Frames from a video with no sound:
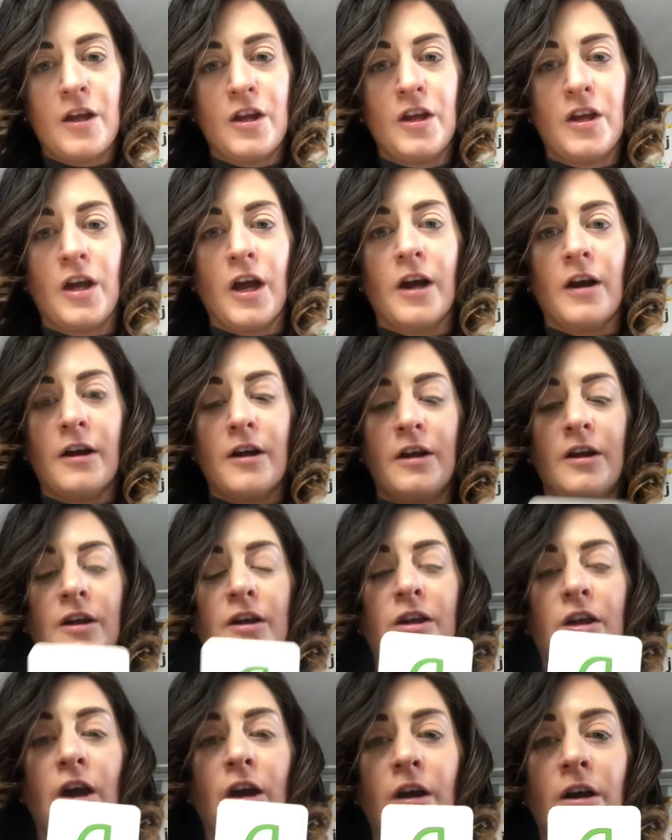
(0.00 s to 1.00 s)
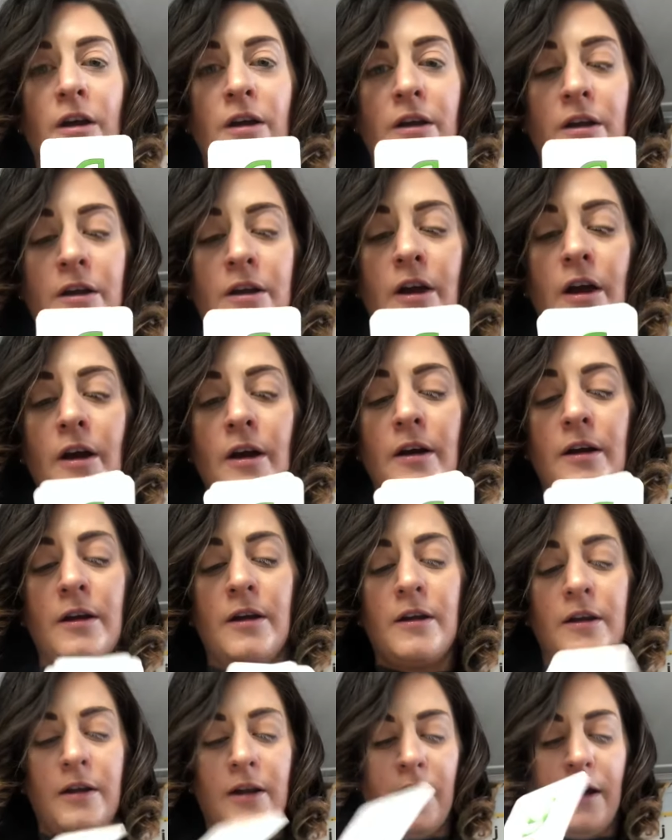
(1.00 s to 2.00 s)
Good, good, good,
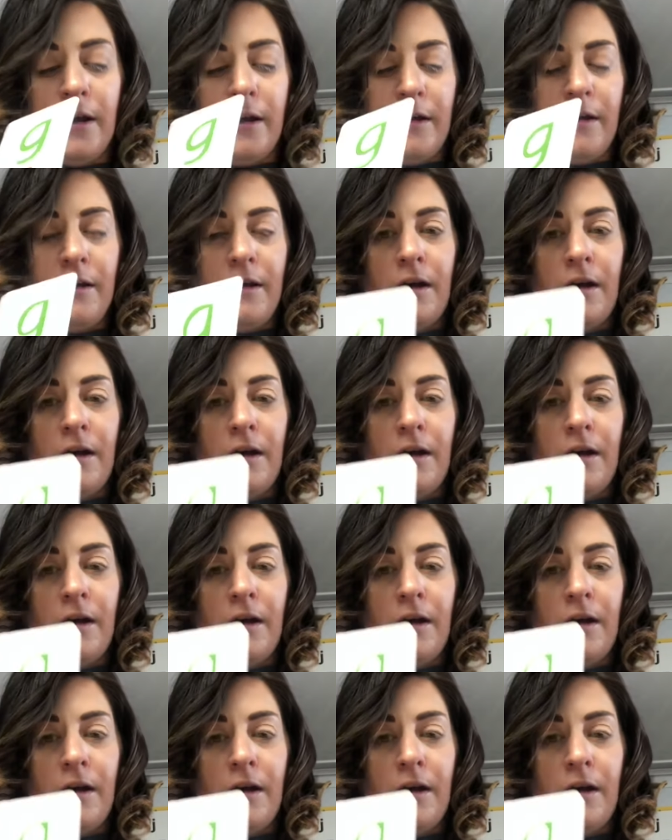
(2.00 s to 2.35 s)
good.